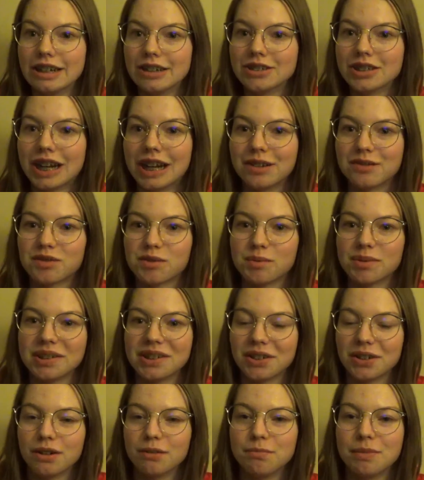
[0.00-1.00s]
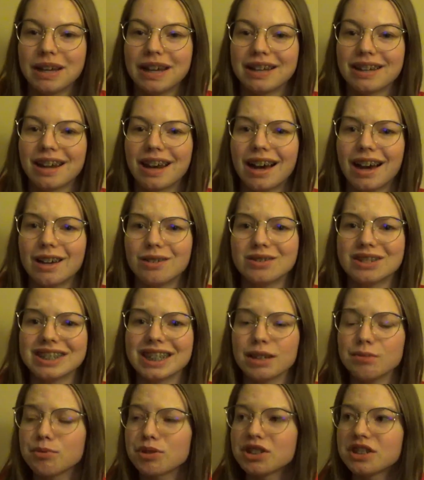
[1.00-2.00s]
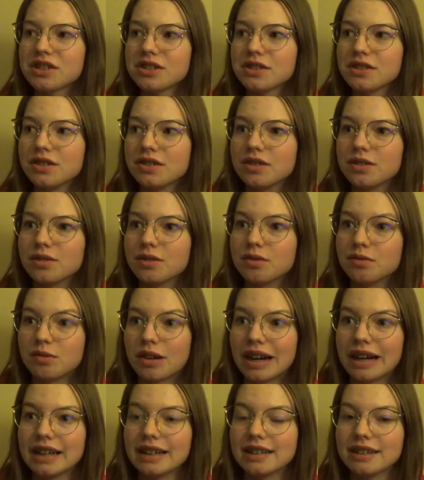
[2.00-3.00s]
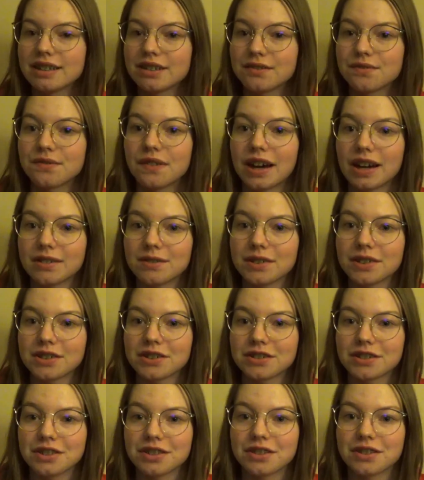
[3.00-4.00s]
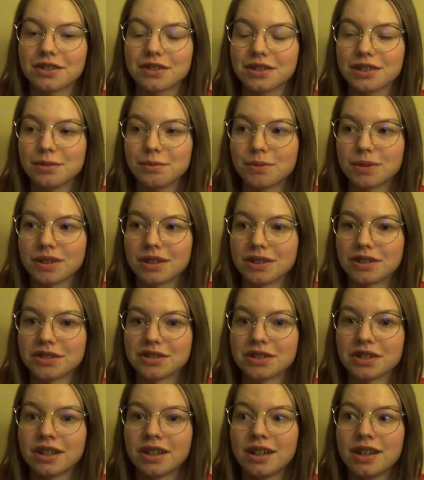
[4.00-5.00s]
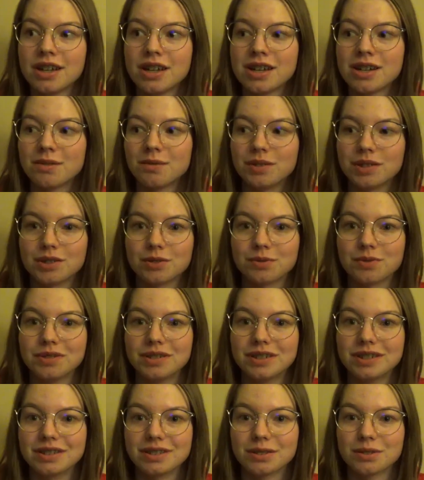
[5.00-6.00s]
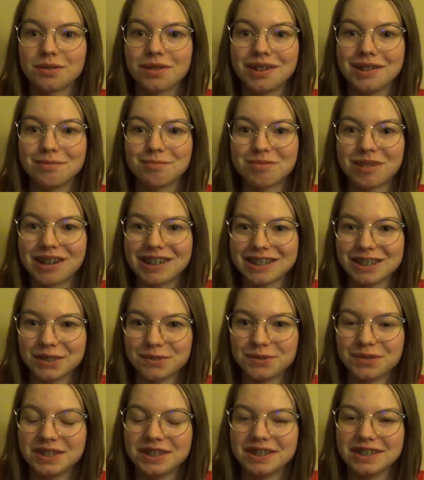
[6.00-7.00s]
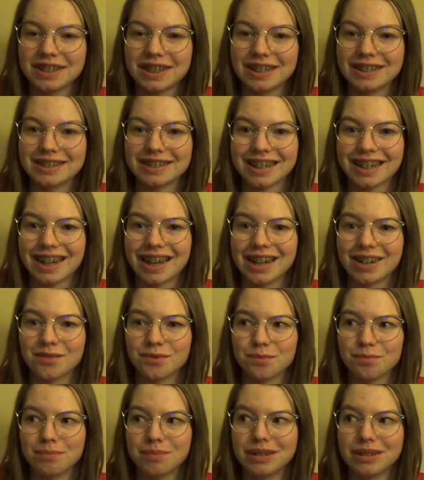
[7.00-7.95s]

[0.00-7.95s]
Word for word: Time for me to go to bed. I was able to write 530 words, which was quite impressive seeing as I haven't